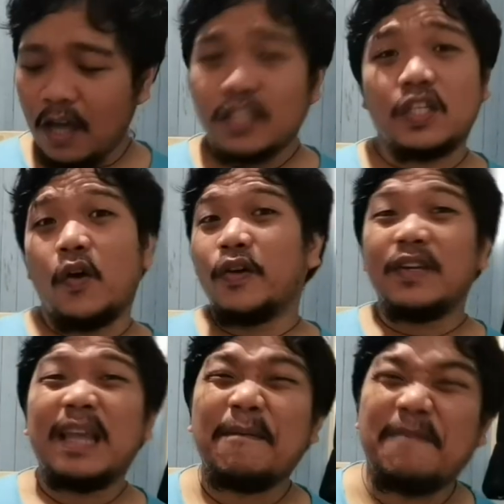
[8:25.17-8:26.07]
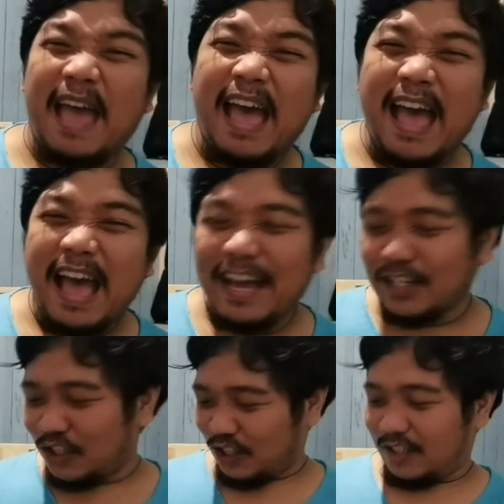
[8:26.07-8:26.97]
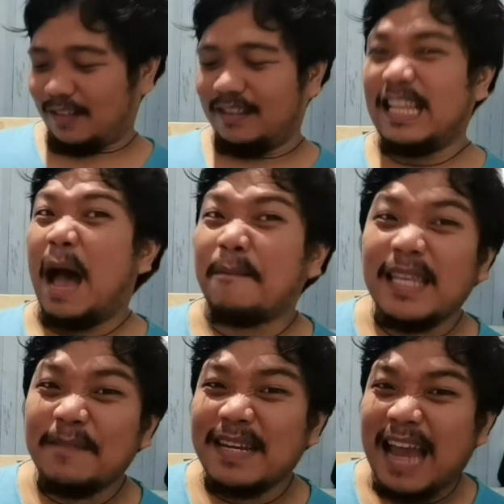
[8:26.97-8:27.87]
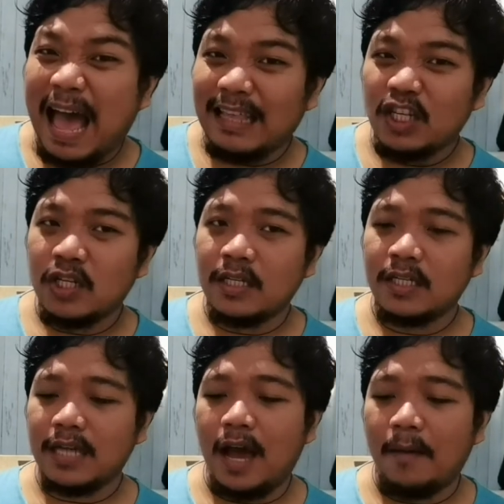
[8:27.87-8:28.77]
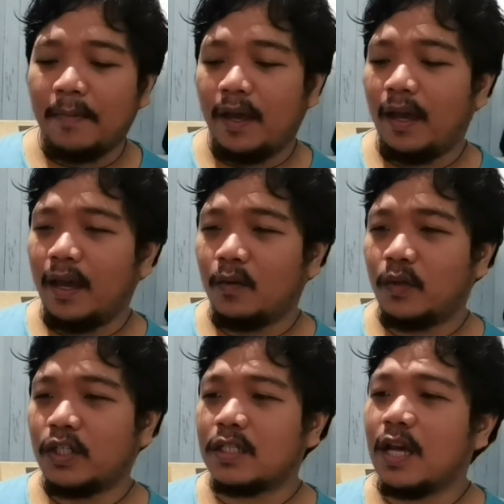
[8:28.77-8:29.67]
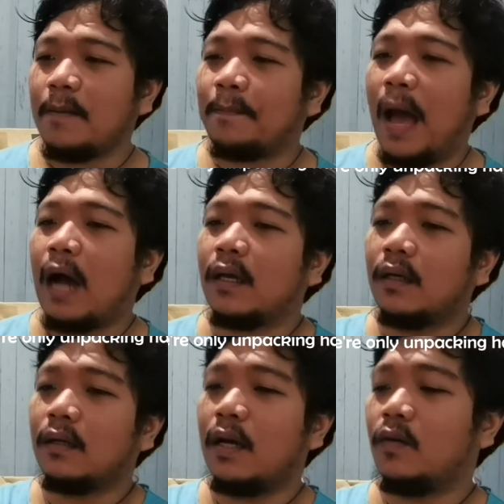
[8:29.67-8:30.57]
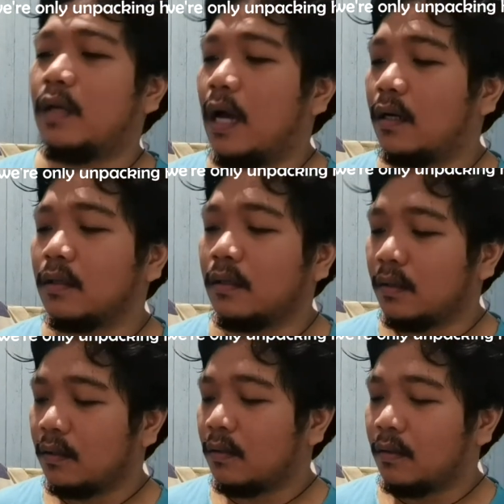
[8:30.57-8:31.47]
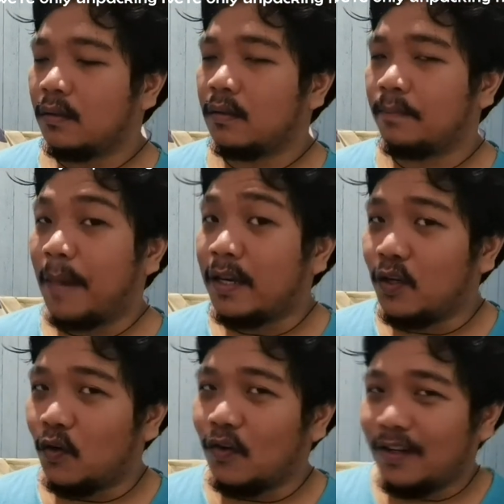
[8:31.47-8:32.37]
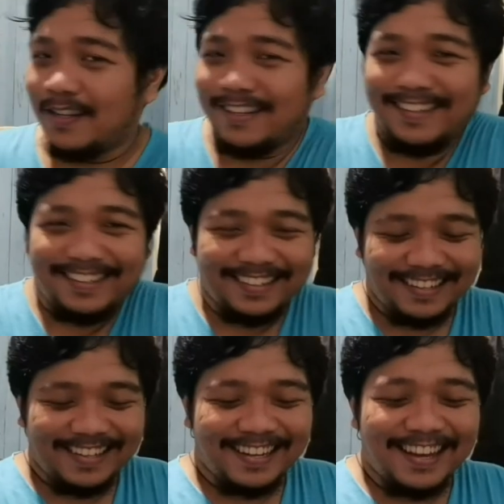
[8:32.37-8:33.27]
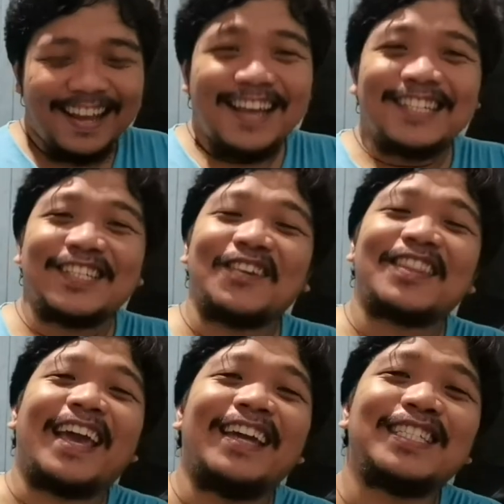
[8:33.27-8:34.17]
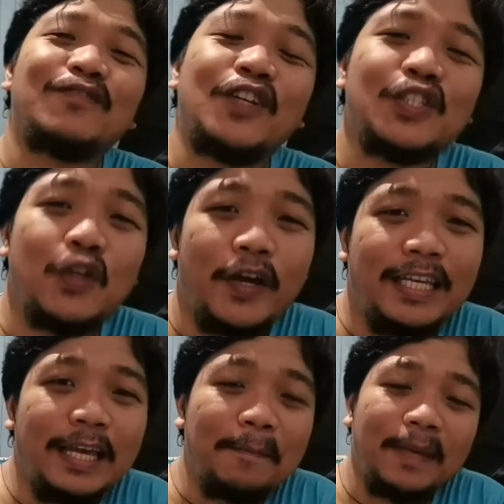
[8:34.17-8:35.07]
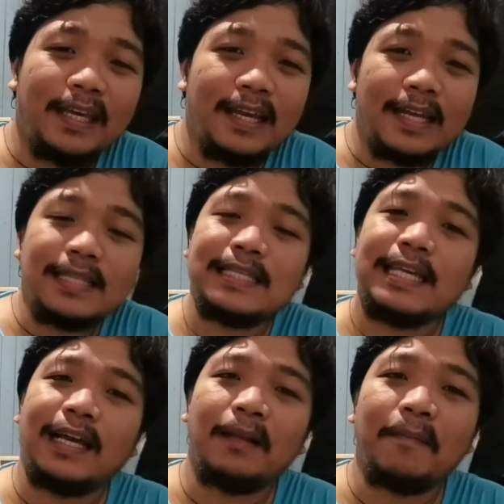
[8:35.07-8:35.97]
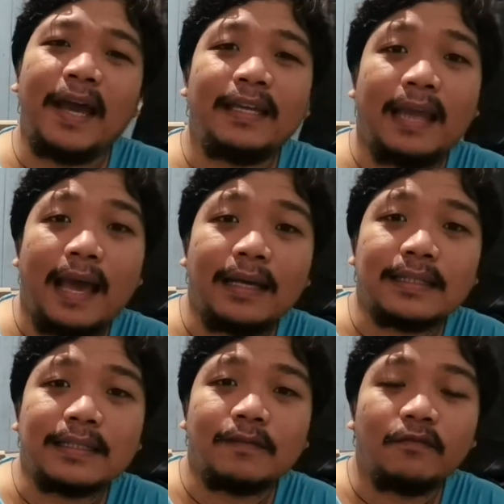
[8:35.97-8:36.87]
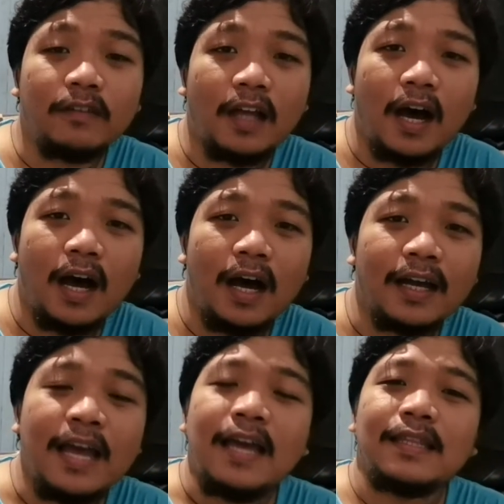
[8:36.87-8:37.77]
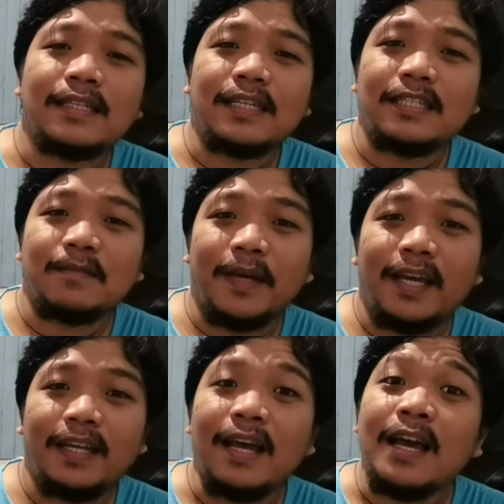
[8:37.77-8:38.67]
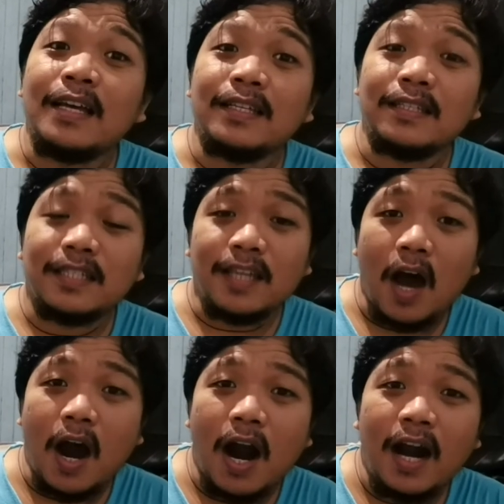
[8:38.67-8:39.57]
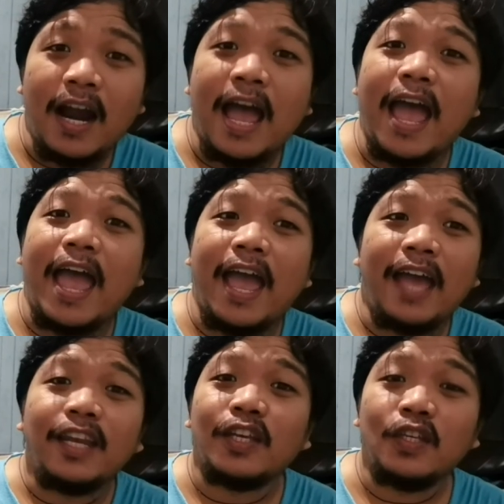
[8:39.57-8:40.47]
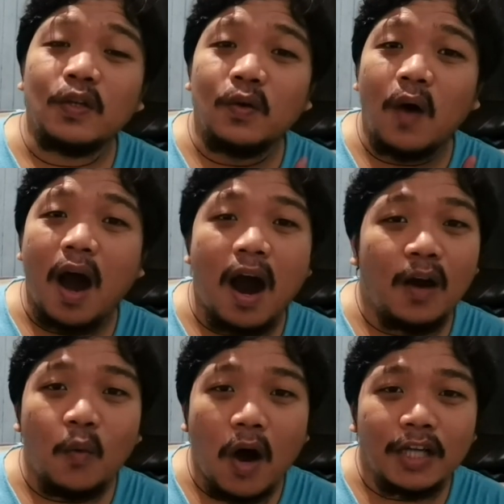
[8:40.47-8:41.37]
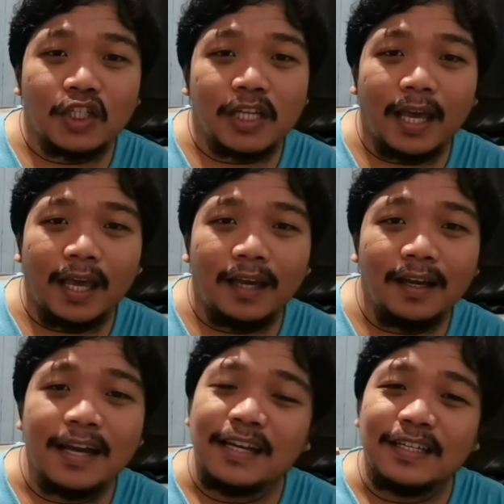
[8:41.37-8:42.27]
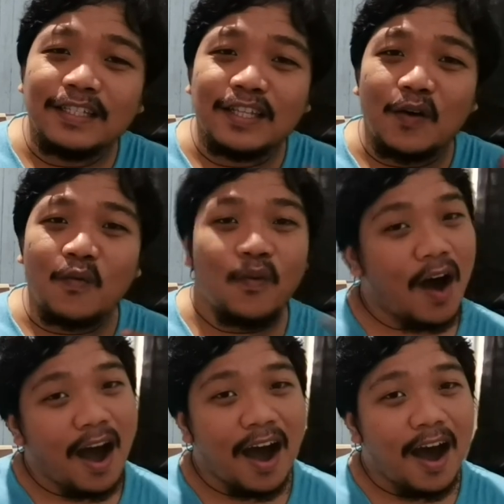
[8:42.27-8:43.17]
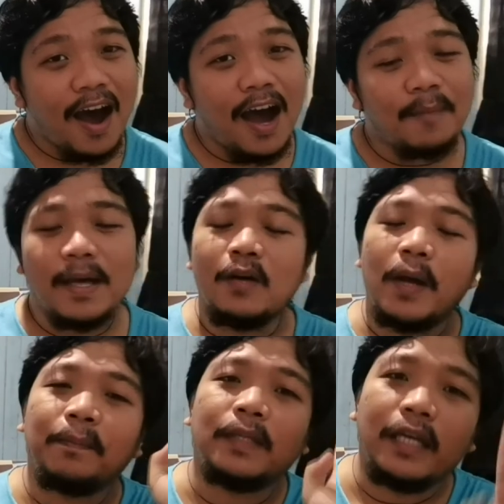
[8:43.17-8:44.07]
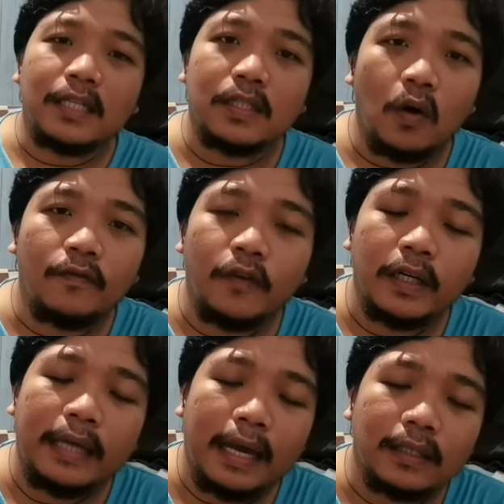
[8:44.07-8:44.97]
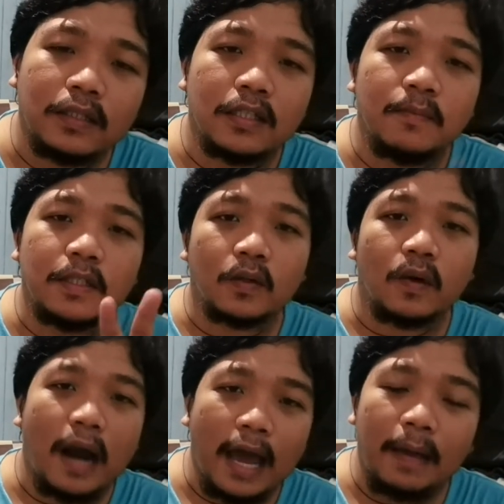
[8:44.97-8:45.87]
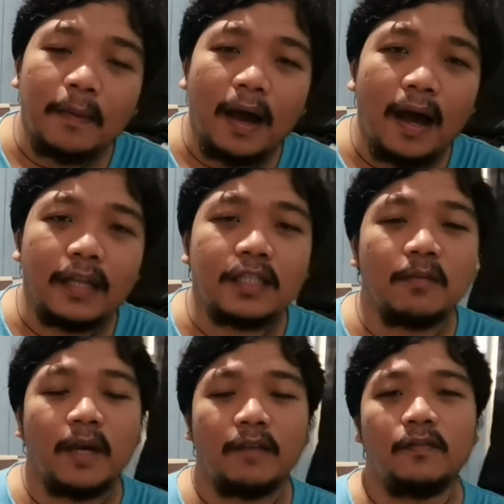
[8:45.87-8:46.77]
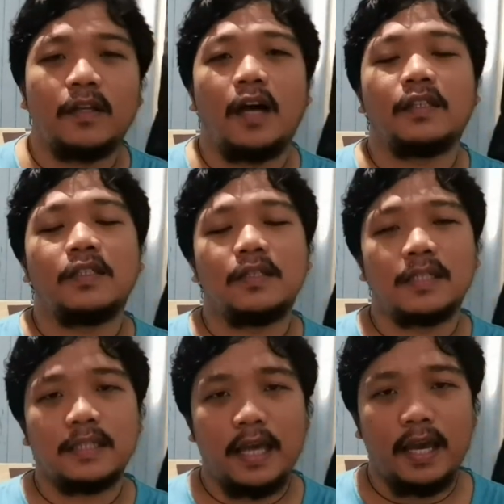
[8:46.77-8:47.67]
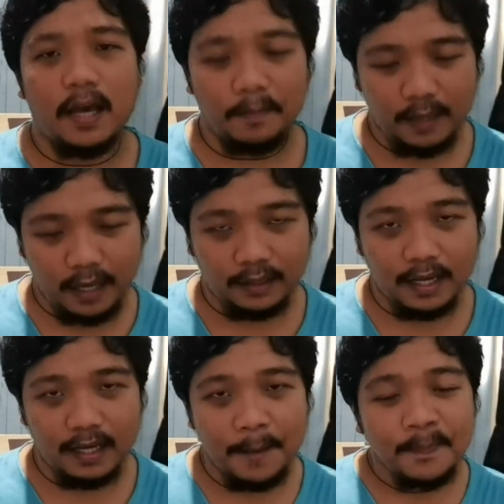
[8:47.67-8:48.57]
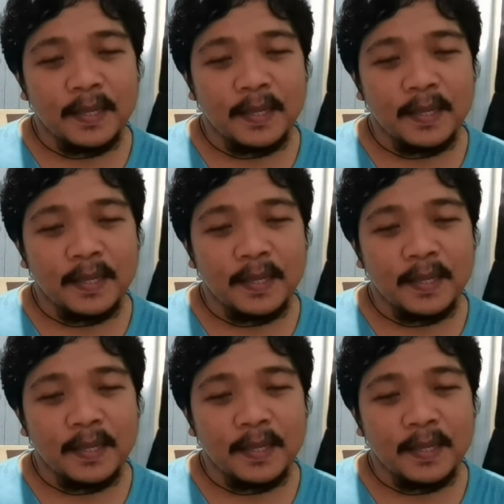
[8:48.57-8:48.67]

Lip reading: So yun na besh! Dami naman natin sinasabi and we're just unpacking kanilang panyo. So thanks for joining me and until my next vlog, this has been Czar and you are watching CZARot! By the way, please don't forget to subscribe, ha, to my vlog to stay updated.